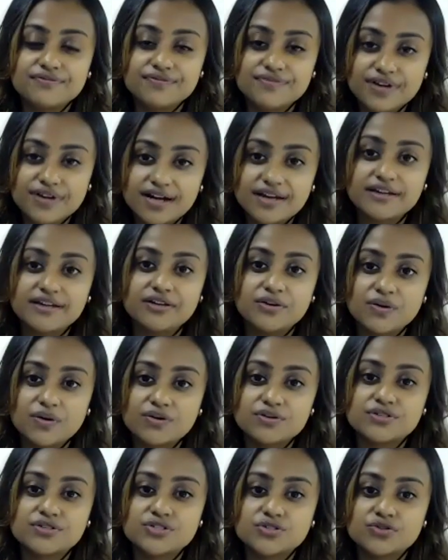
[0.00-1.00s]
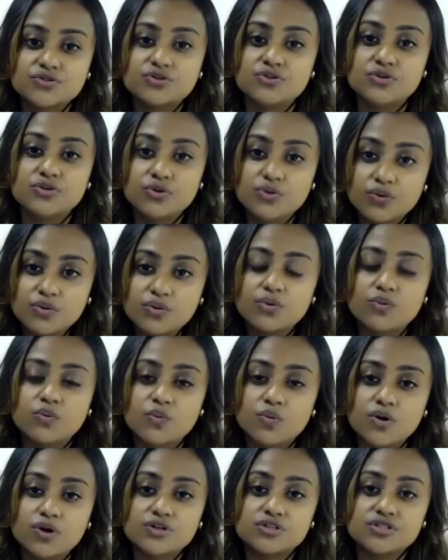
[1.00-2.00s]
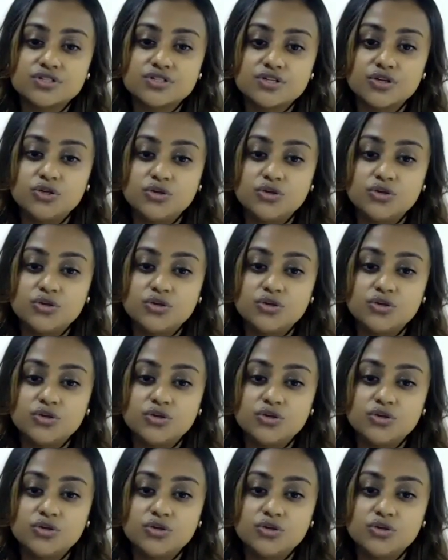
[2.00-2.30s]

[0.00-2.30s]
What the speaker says: fine not to know what